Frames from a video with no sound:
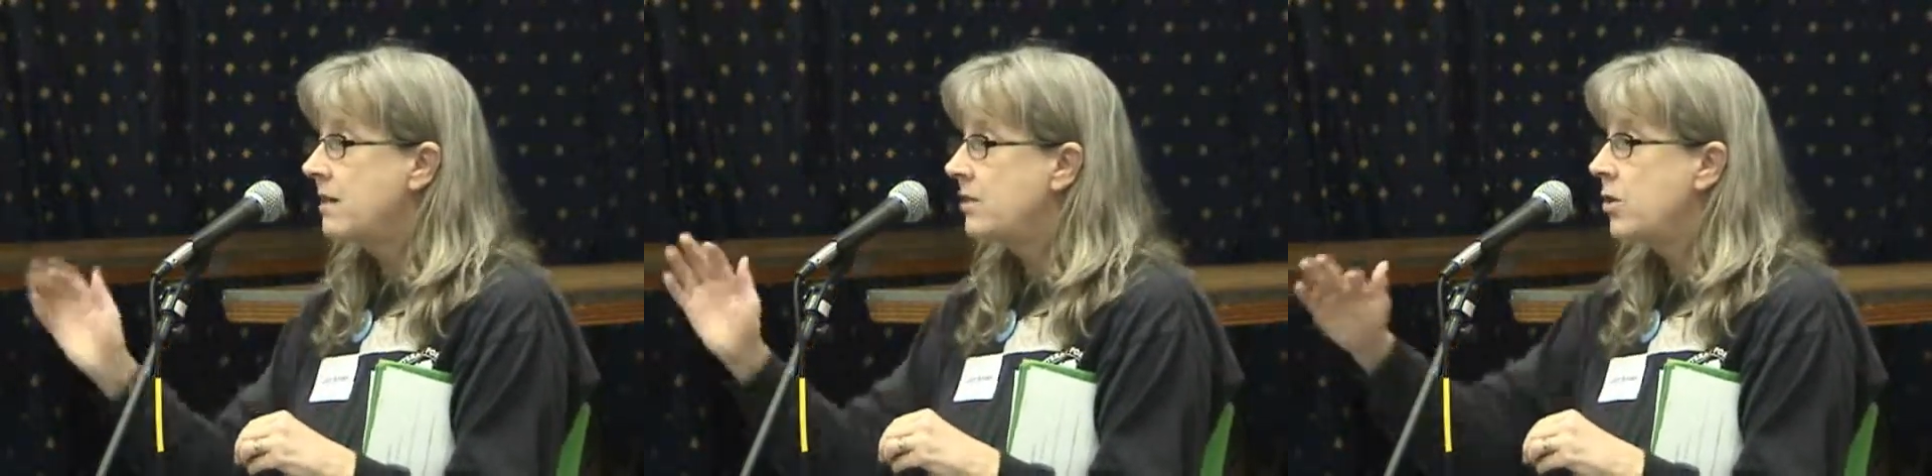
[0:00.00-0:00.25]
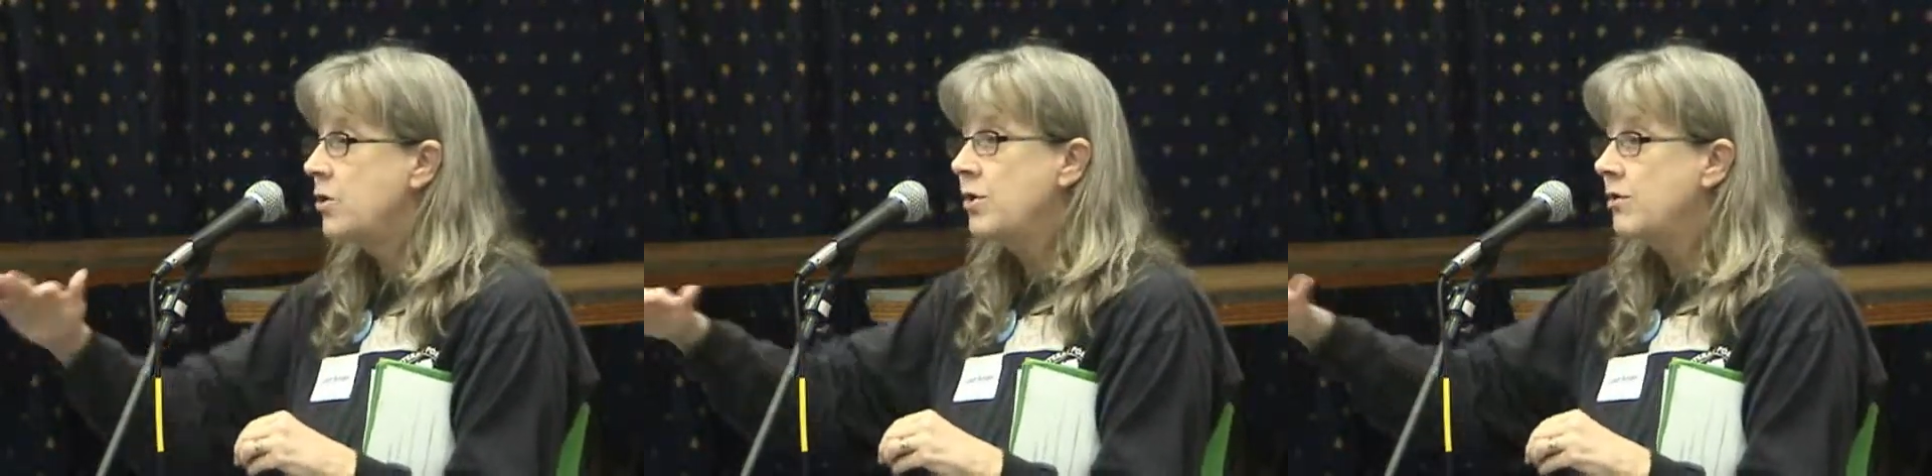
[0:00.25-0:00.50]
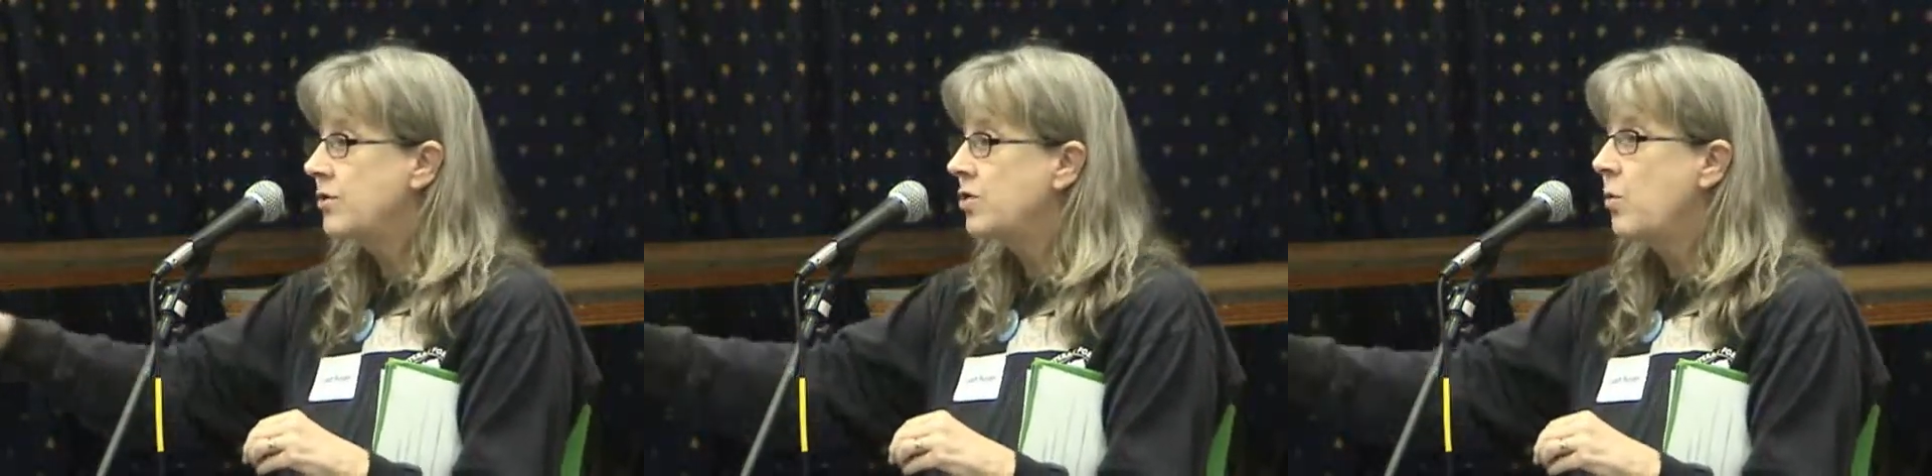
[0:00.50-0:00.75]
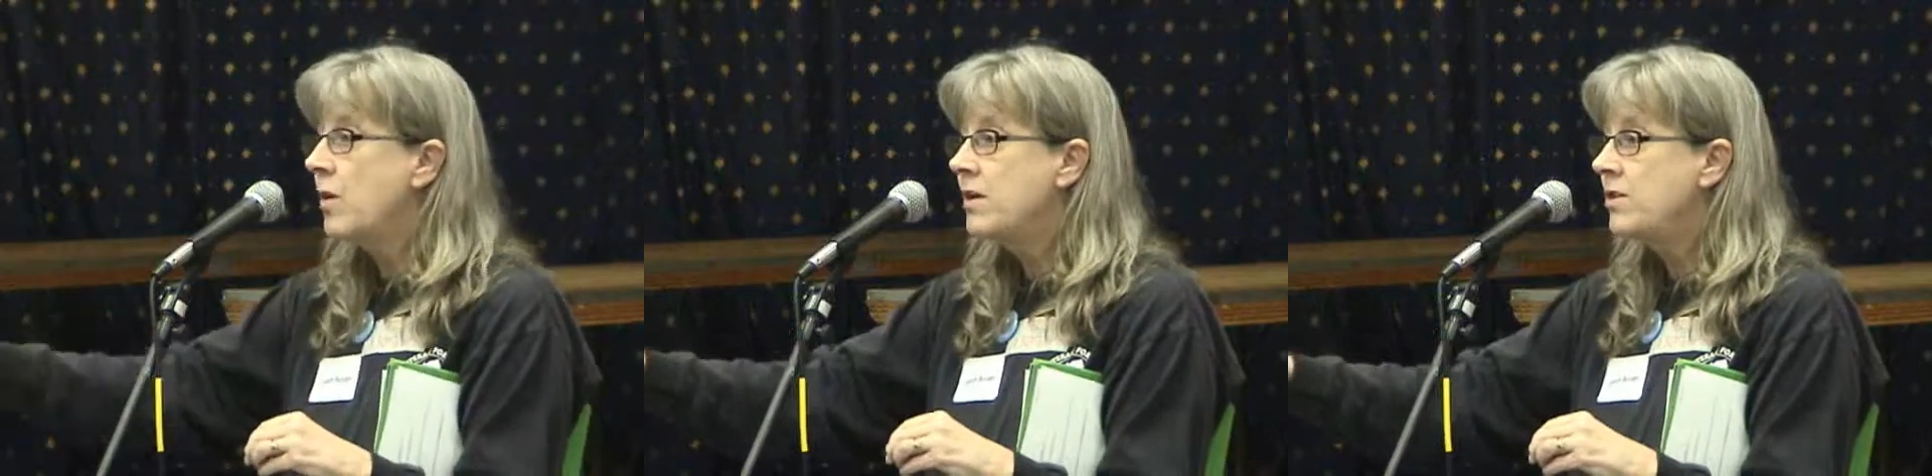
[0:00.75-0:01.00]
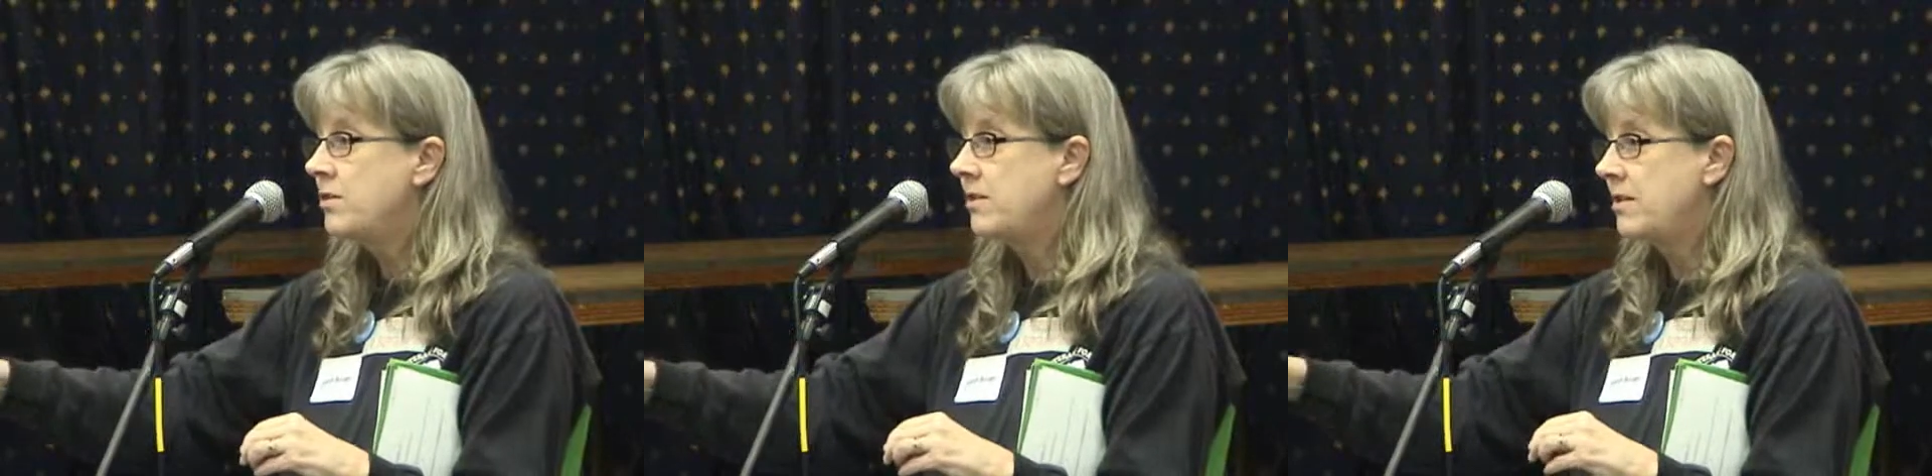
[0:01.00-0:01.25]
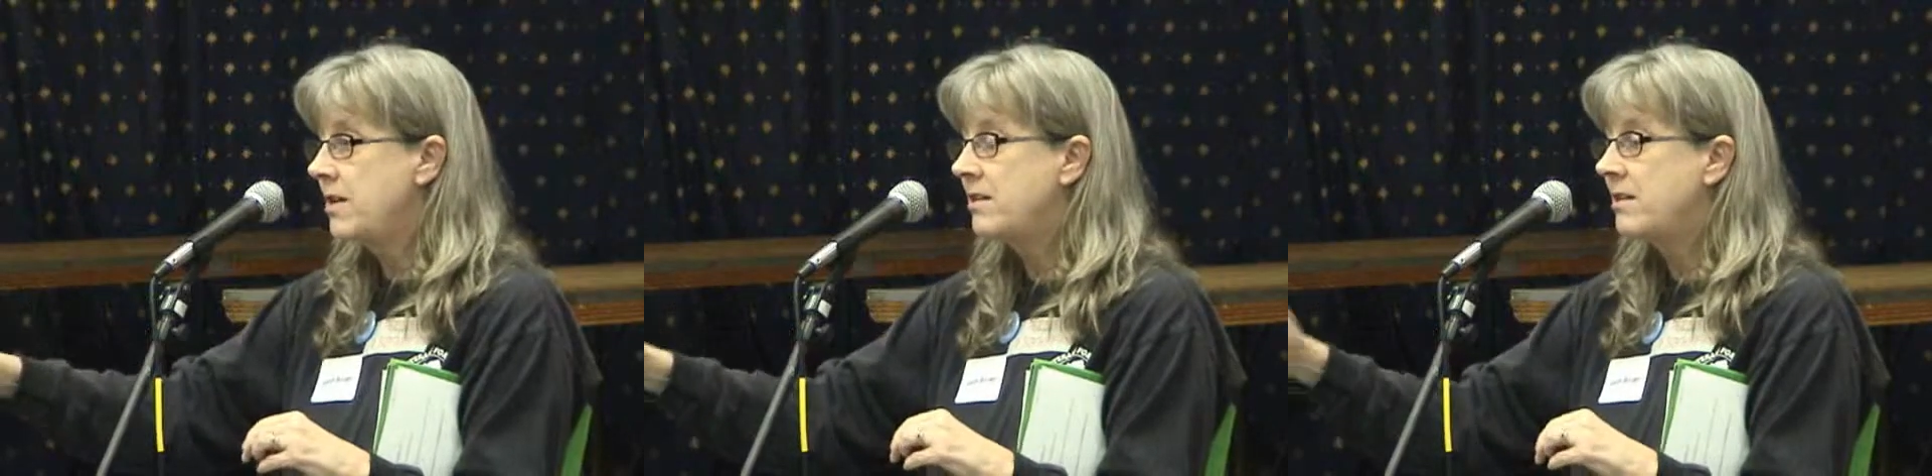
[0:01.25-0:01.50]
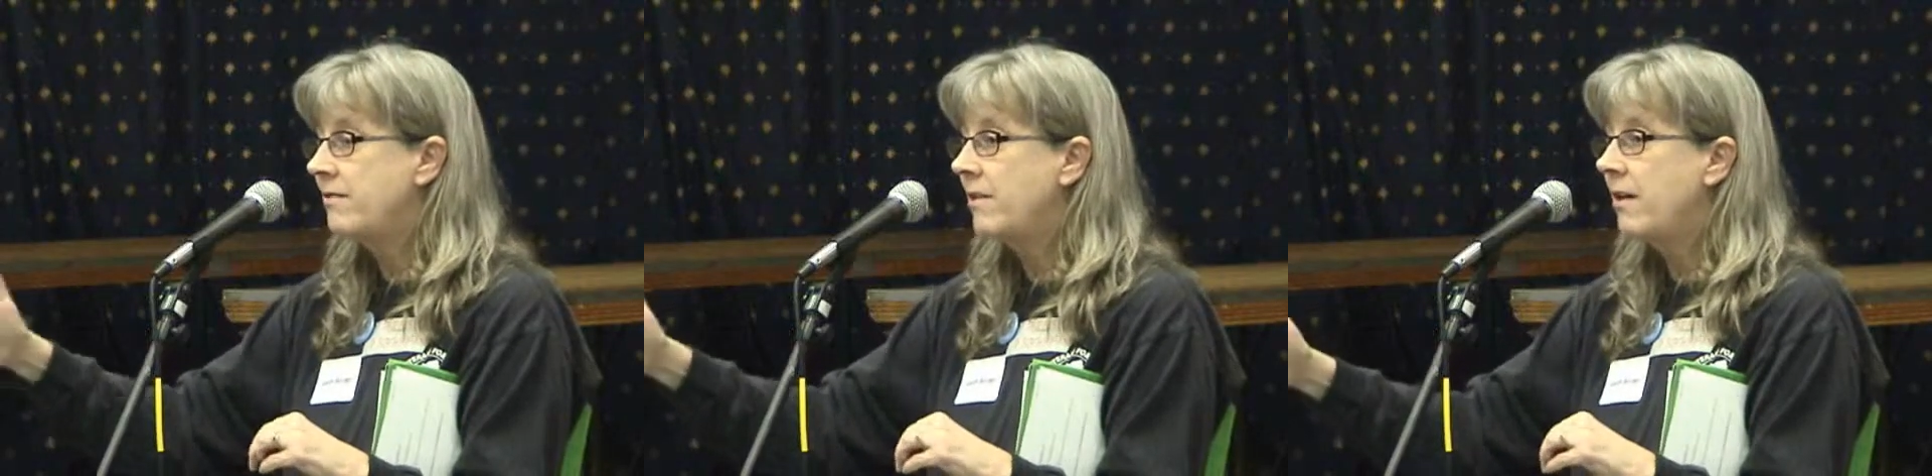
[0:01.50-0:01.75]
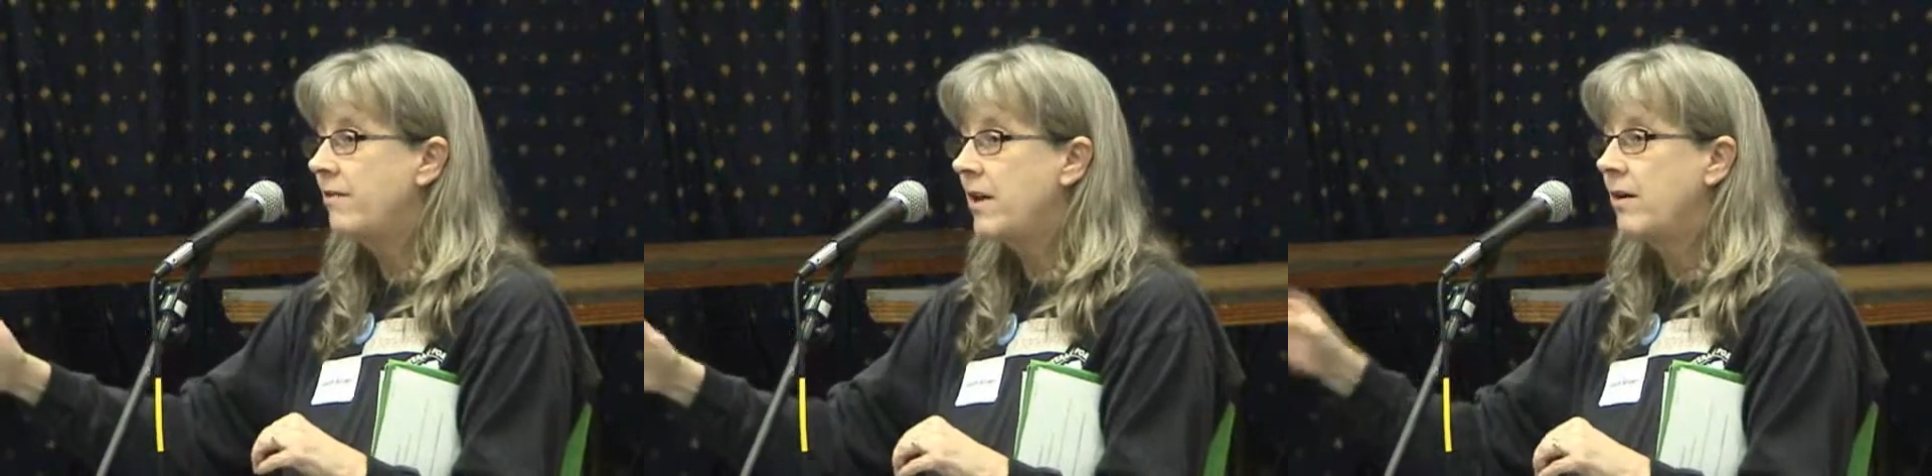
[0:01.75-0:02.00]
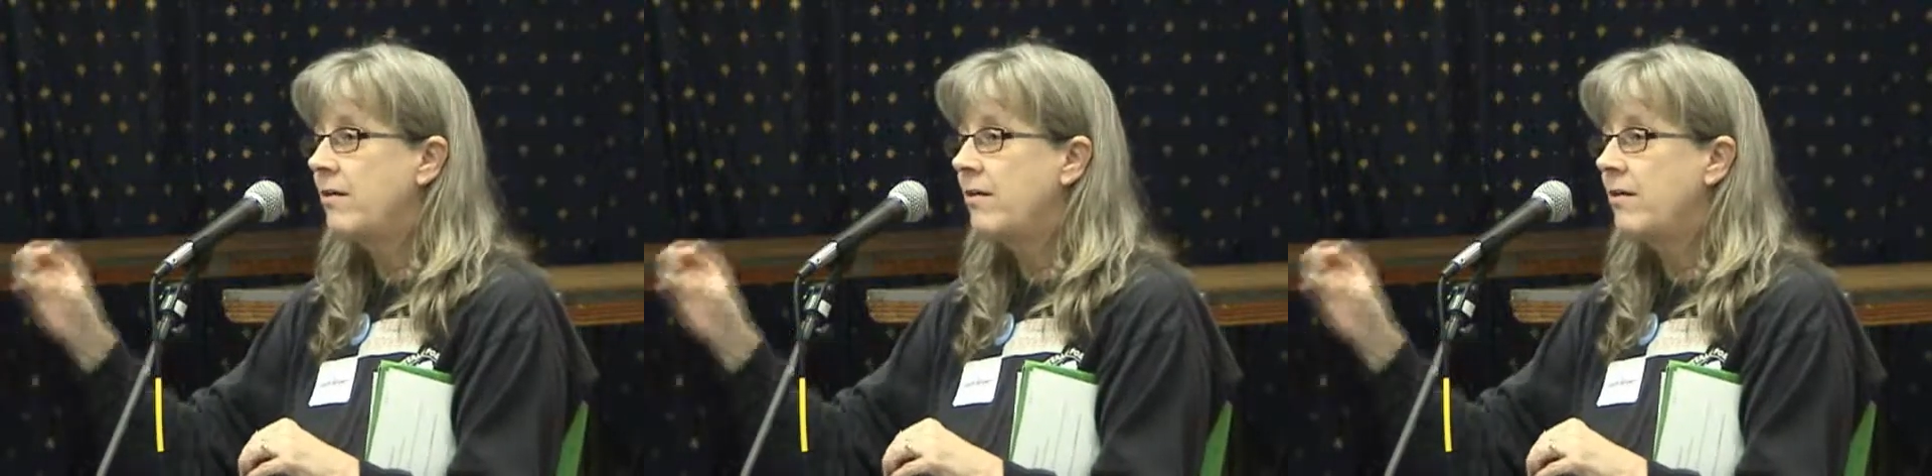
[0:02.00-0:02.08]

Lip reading: and I told you there are 22 states involved now,